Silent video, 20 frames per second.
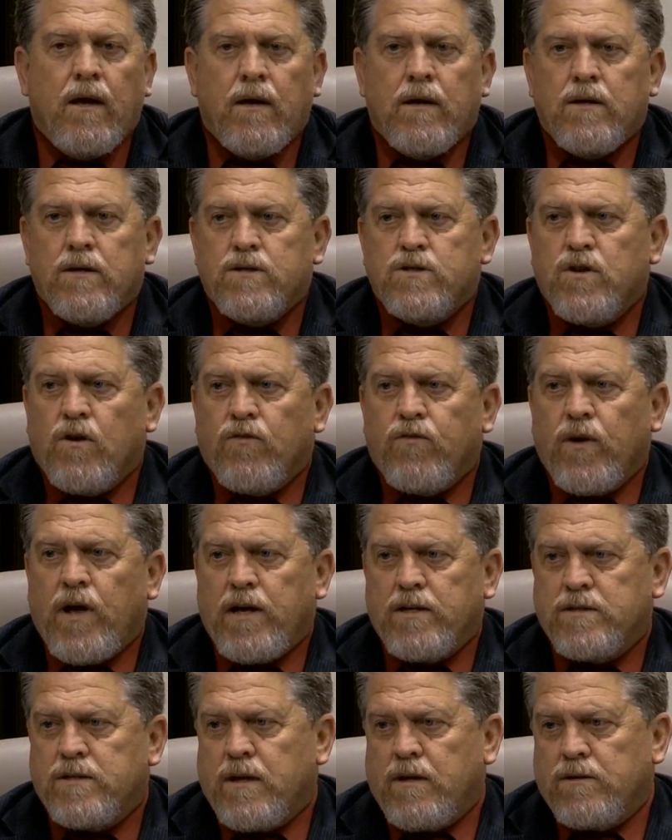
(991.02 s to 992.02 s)
So
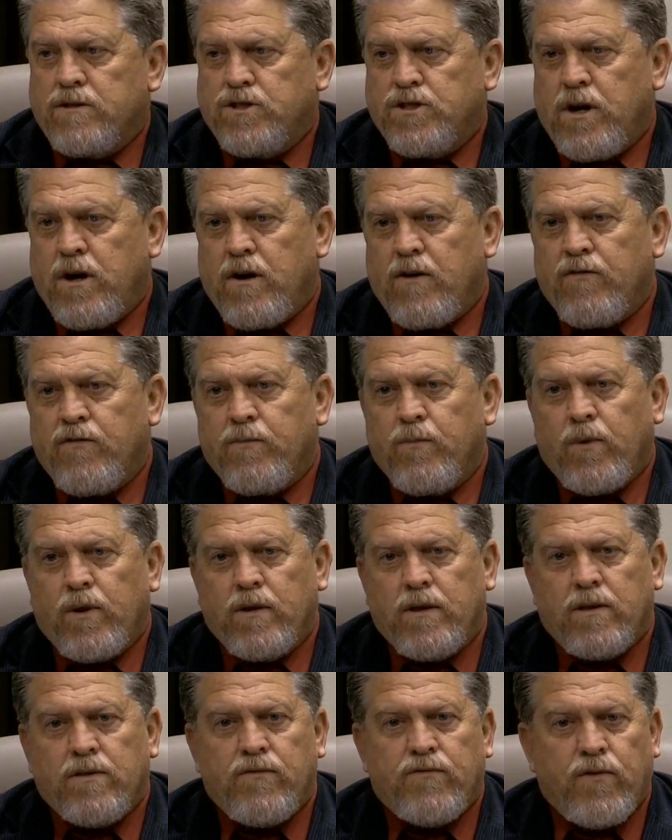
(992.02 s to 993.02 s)
as sheriff, one
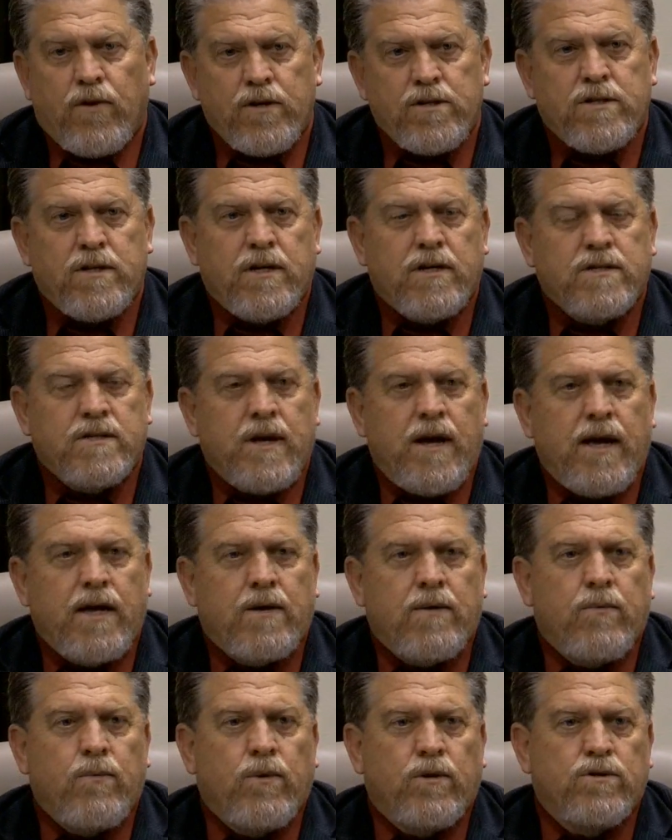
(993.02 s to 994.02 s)
of the first things
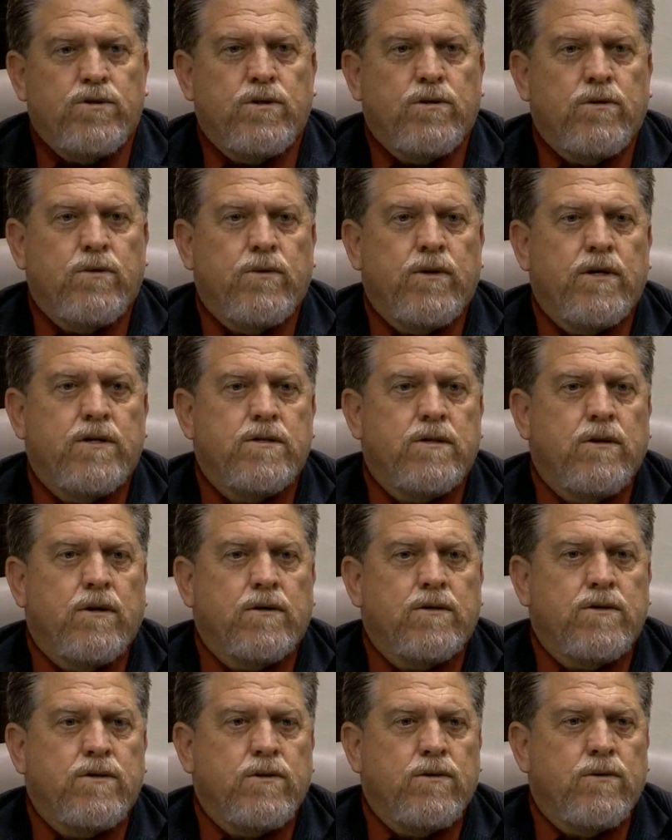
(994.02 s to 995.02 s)
I will do is
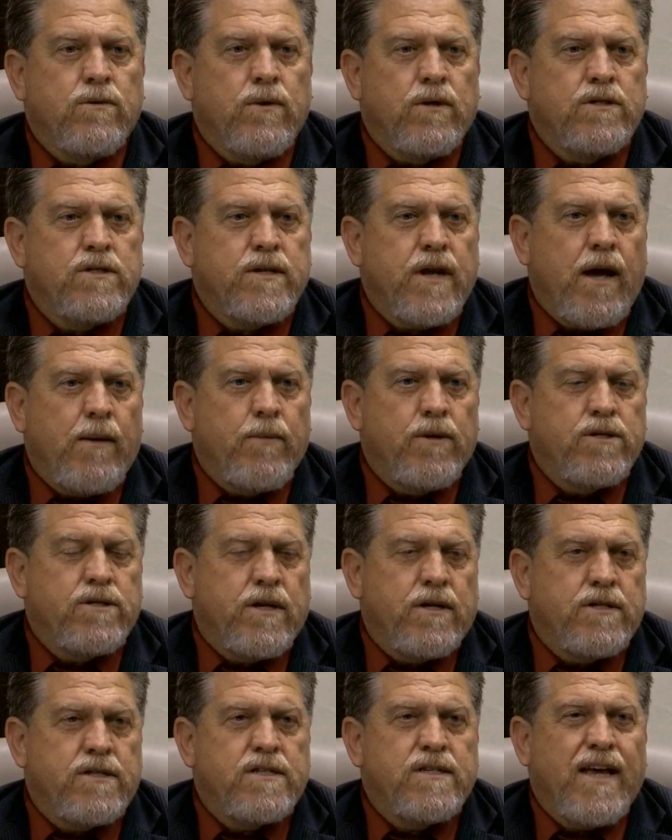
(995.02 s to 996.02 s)
look to establish
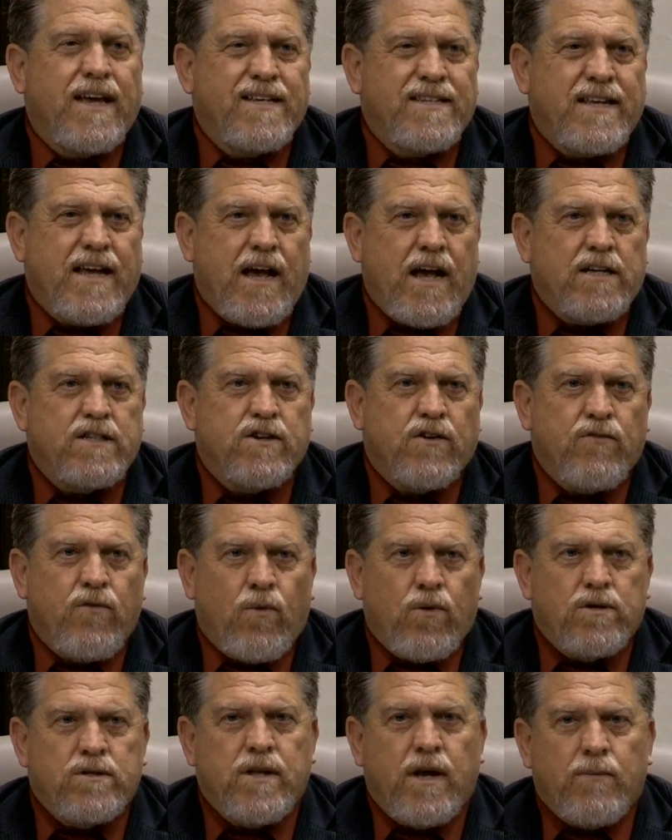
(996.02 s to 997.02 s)
a state task
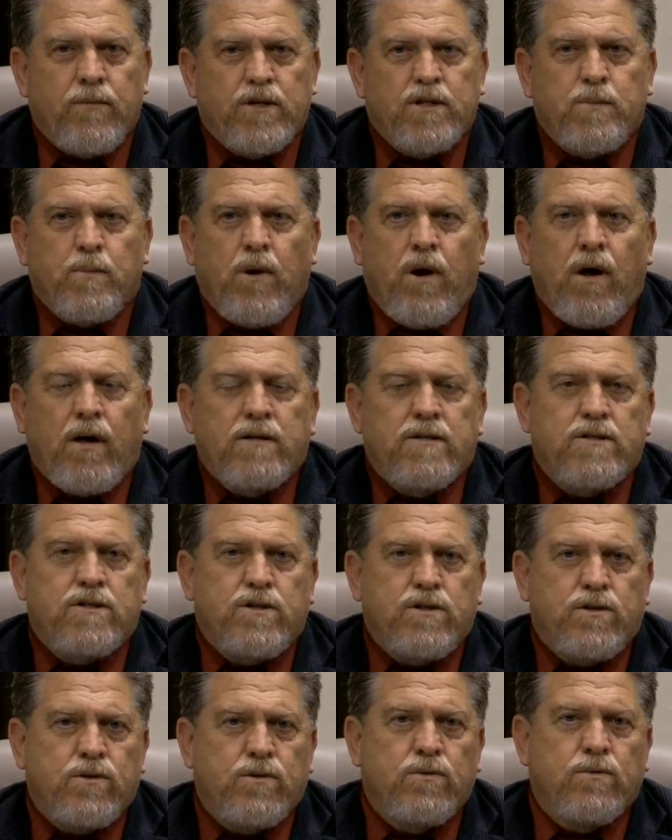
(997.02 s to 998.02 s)
force that responds
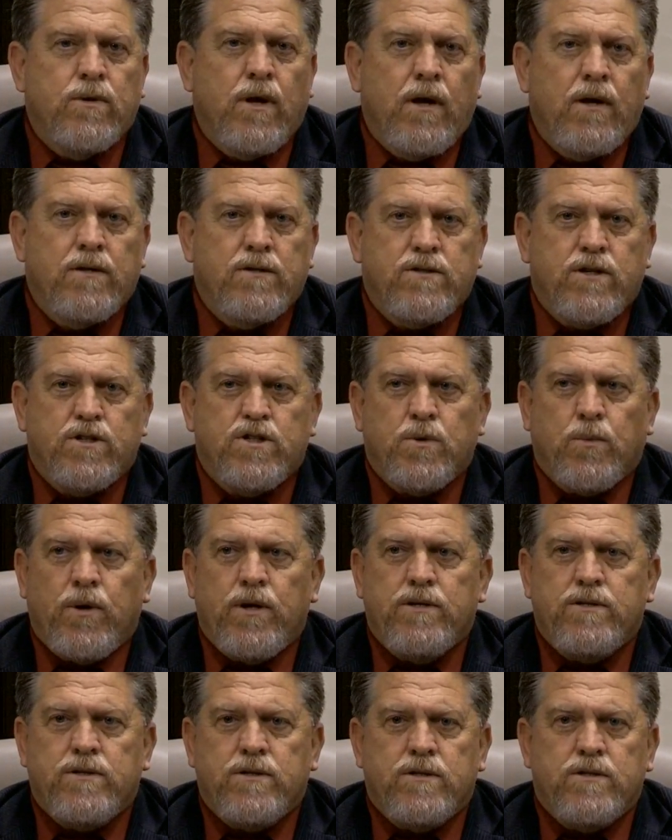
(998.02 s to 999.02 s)
to
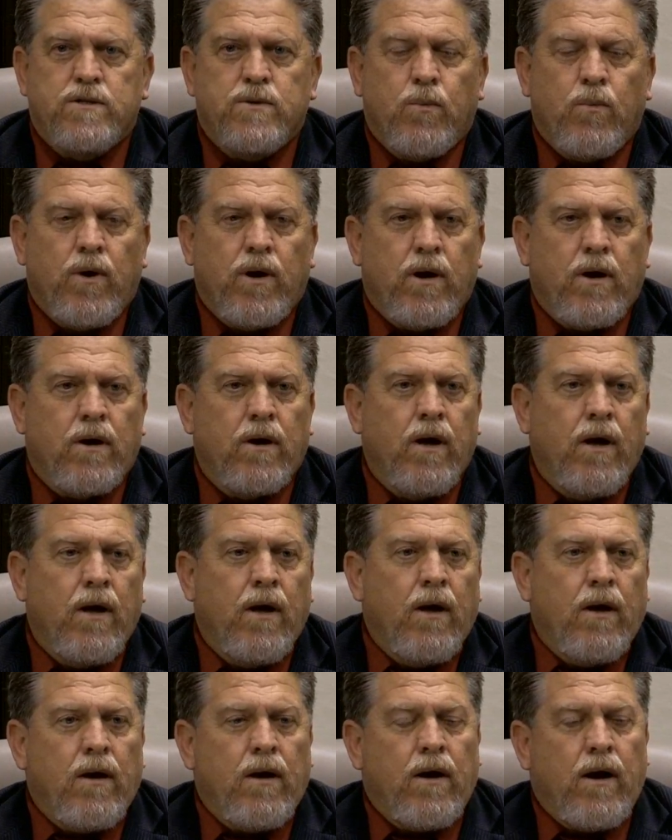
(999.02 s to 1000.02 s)
situations where
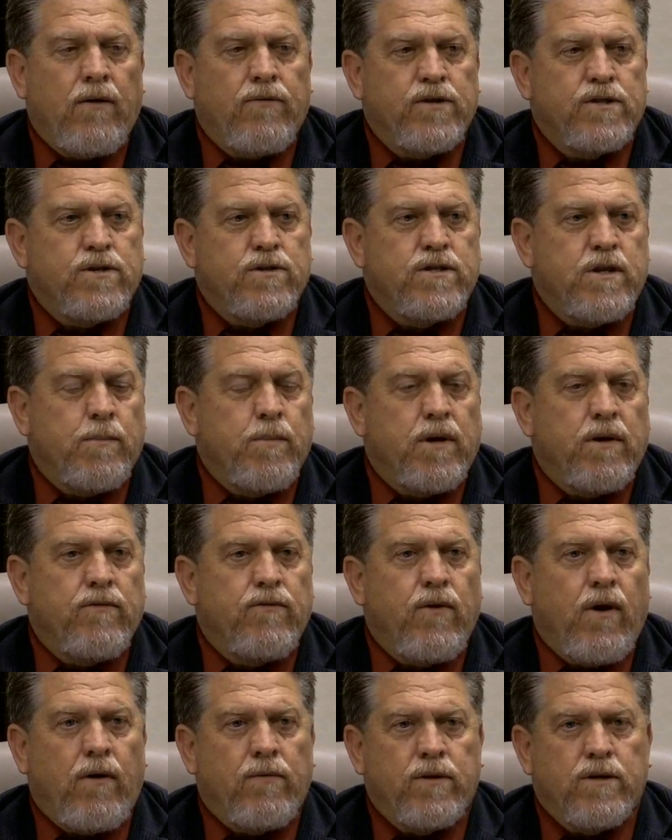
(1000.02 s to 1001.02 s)
officers have been
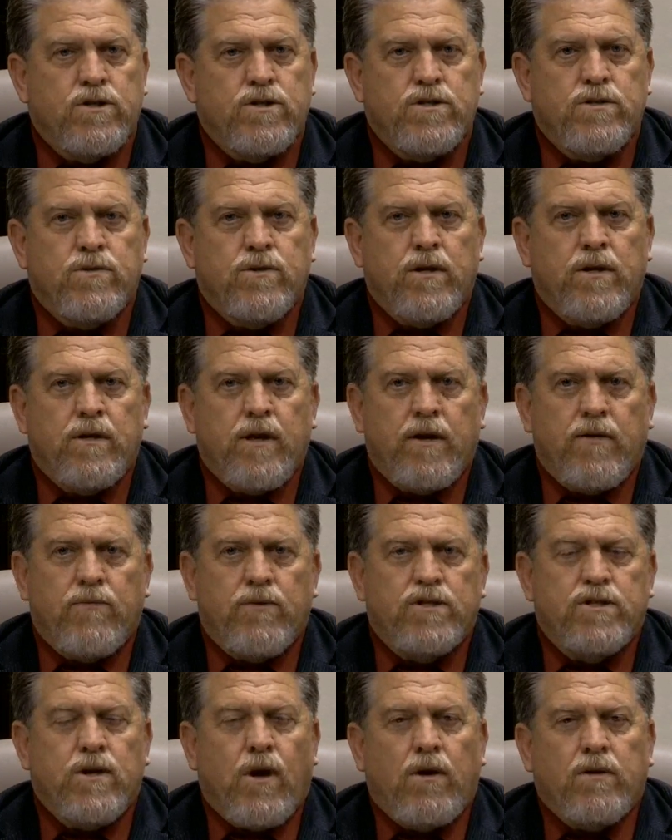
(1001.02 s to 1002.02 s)
involved in shooting that have
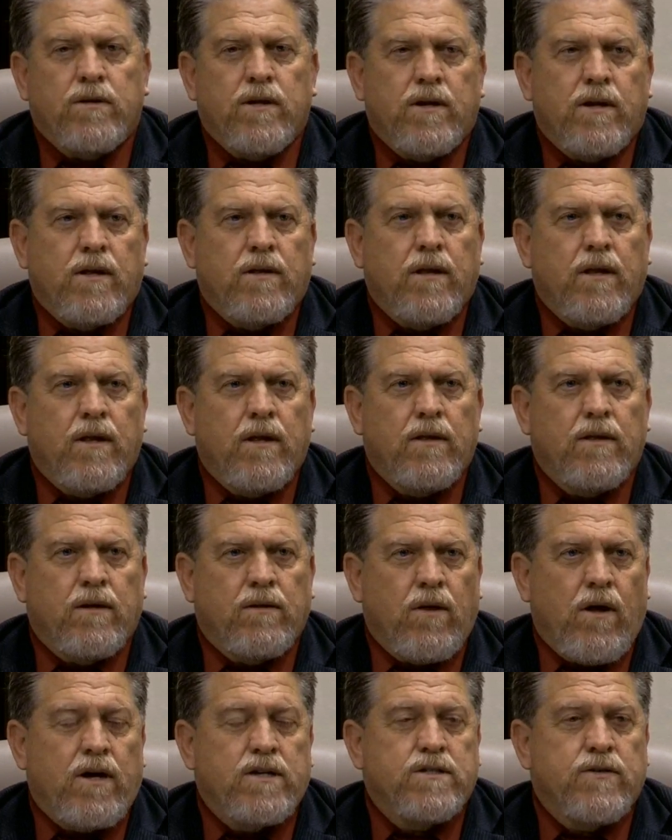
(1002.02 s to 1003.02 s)
resulted in the
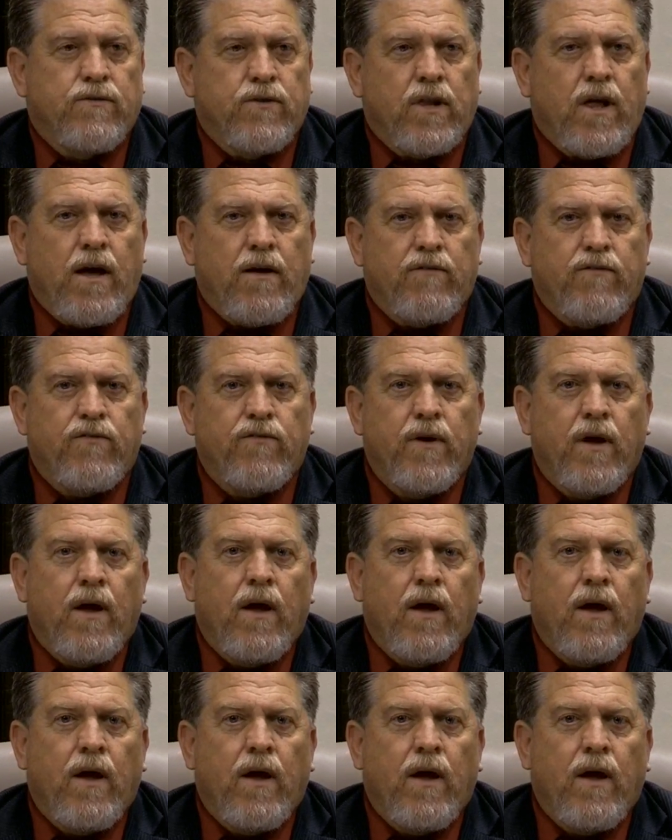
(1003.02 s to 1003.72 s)
loss of life.